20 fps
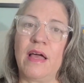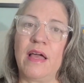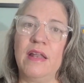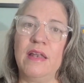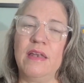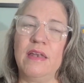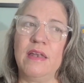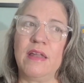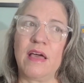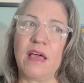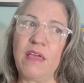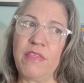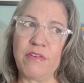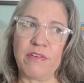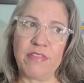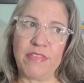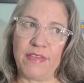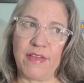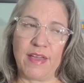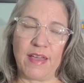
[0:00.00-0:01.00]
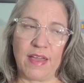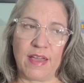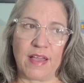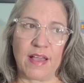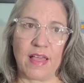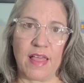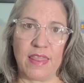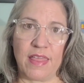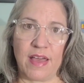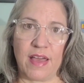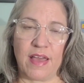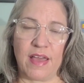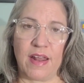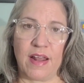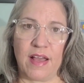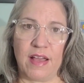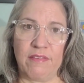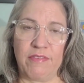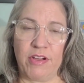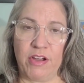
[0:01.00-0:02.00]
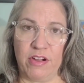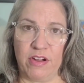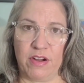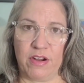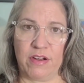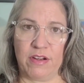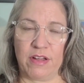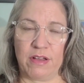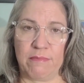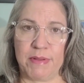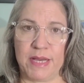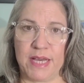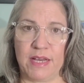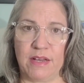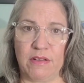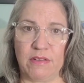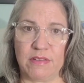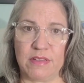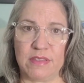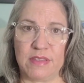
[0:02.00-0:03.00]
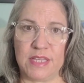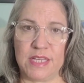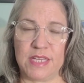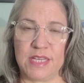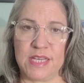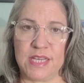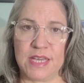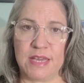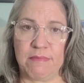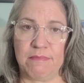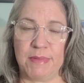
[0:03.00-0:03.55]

Another thing that I've heard about the